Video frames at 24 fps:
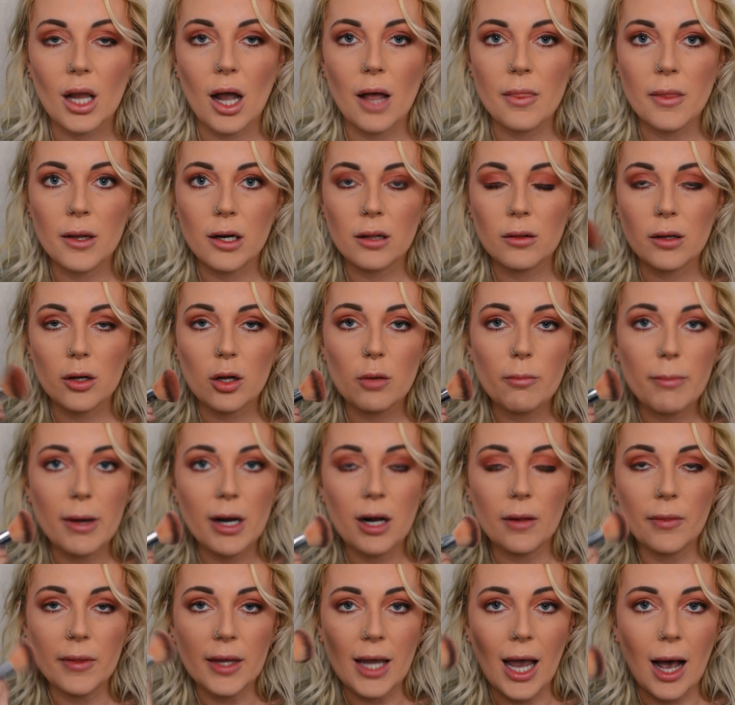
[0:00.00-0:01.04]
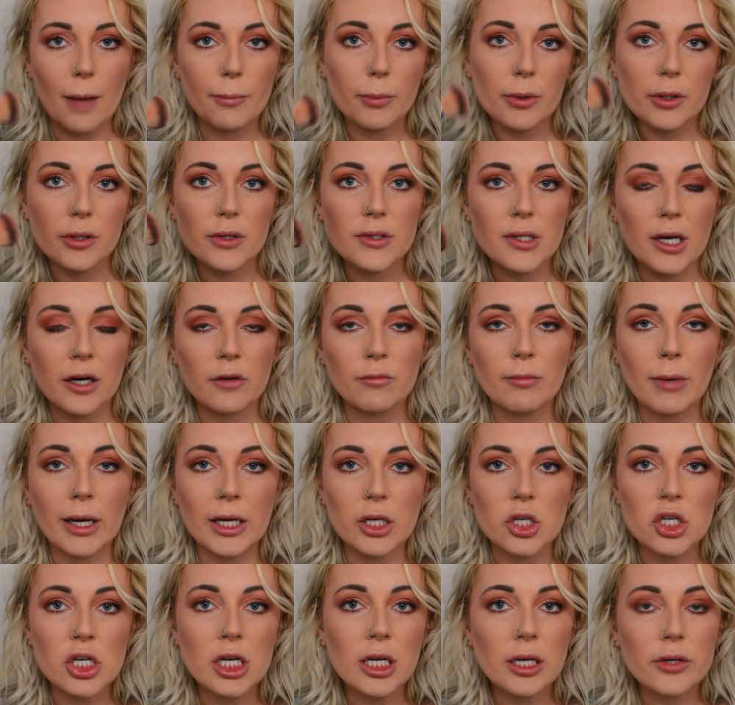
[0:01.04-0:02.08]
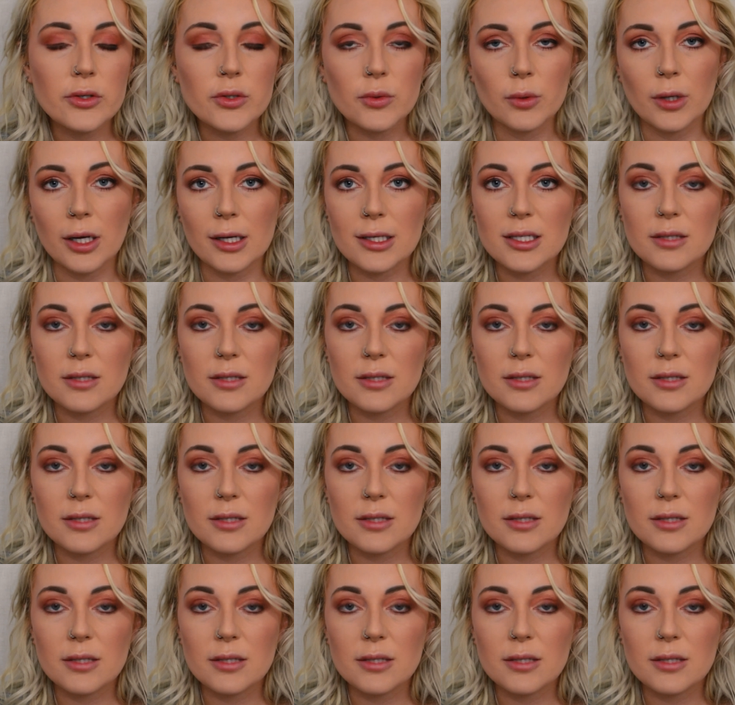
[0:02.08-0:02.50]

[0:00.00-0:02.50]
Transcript: And then a little bit on the apples of my cheeks when I